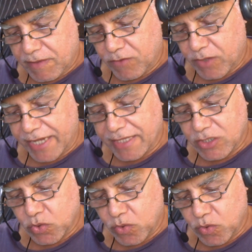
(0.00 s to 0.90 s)
If you like
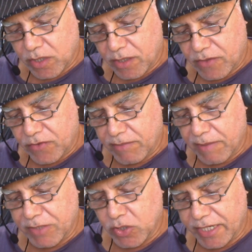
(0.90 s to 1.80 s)
this talk,
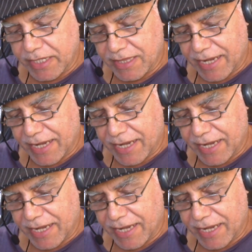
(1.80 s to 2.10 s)
remember to click the